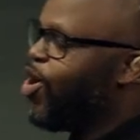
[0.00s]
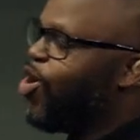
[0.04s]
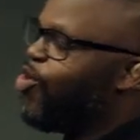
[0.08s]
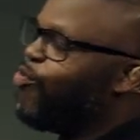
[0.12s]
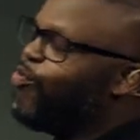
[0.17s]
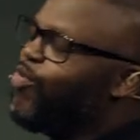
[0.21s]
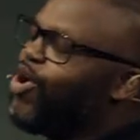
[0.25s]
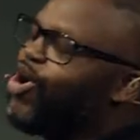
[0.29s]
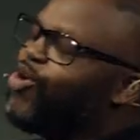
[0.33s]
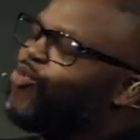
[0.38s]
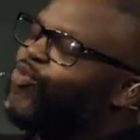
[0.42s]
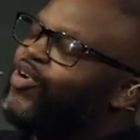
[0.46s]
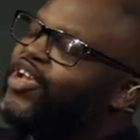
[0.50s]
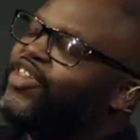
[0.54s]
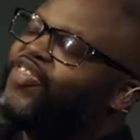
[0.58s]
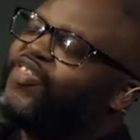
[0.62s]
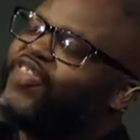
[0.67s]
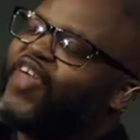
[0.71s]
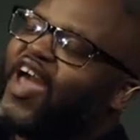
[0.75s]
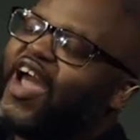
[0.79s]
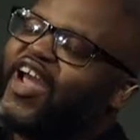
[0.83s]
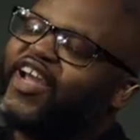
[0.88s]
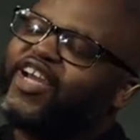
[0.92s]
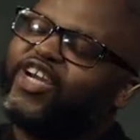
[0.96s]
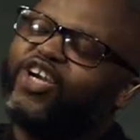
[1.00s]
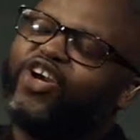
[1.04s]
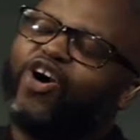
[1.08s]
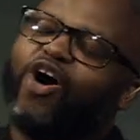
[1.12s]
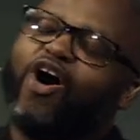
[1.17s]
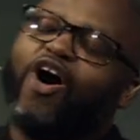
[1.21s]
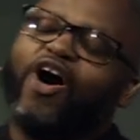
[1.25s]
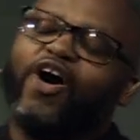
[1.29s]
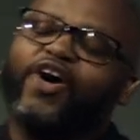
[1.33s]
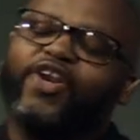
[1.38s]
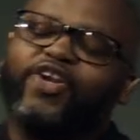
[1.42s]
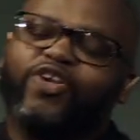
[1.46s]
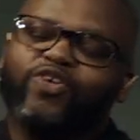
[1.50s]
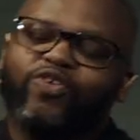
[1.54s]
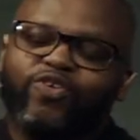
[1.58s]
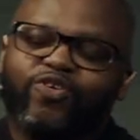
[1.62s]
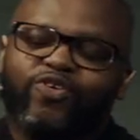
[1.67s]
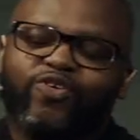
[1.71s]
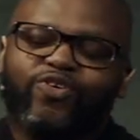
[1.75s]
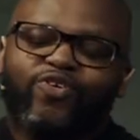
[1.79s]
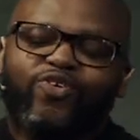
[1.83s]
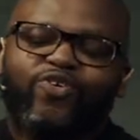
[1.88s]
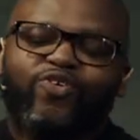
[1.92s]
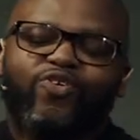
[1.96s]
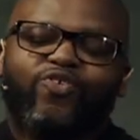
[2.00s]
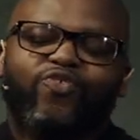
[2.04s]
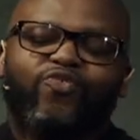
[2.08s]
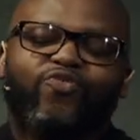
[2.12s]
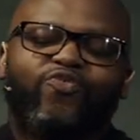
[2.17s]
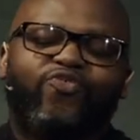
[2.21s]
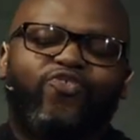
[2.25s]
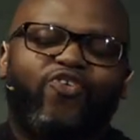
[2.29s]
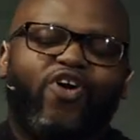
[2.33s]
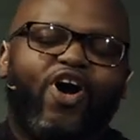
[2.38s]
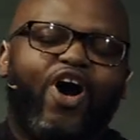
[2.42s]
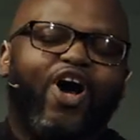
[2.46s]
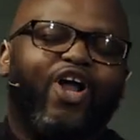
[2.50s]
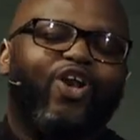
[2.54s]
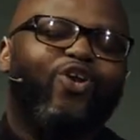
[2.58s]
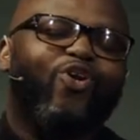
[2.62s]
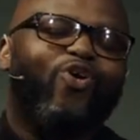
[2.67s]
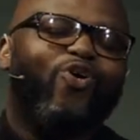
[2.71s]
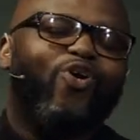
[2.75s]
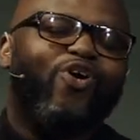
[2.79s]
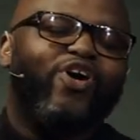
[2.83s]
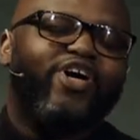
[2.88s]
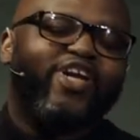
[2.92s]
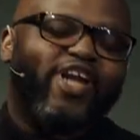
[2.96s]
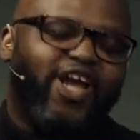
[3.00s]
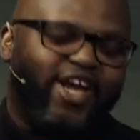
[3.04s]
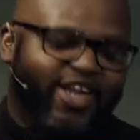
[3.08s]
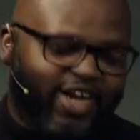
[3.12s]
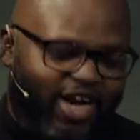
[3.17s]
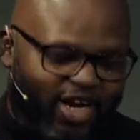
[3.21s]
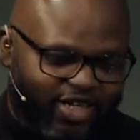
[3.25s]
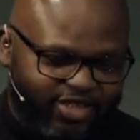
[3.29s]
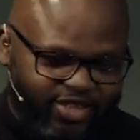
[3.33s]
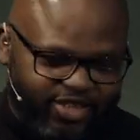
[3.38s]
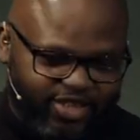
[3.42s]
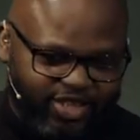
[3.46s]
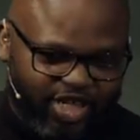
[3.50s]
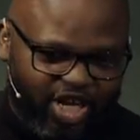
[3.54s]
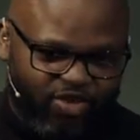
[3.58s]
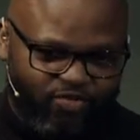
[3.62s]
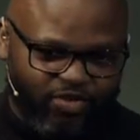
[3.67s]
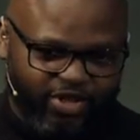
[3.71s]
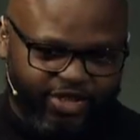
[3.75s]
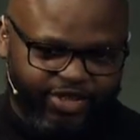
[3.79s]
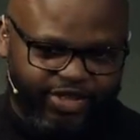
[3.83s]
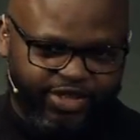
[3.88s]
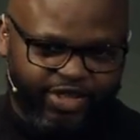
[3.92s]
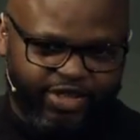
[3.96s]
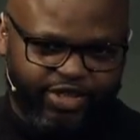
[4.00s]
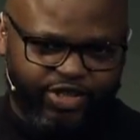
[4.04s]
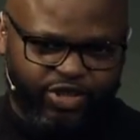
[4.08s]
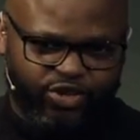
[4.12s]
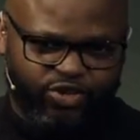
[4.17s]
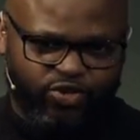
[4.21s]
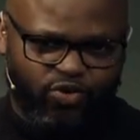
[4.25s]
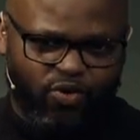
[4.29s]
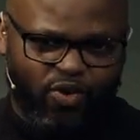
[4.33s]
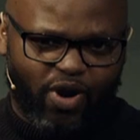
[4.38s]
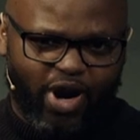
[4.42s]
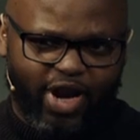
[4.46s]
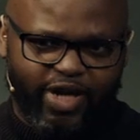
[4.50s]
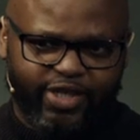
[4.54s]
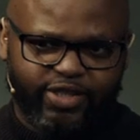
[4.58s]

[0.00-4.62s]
But we thank God for our Lord and our Savior, Jesus Christ,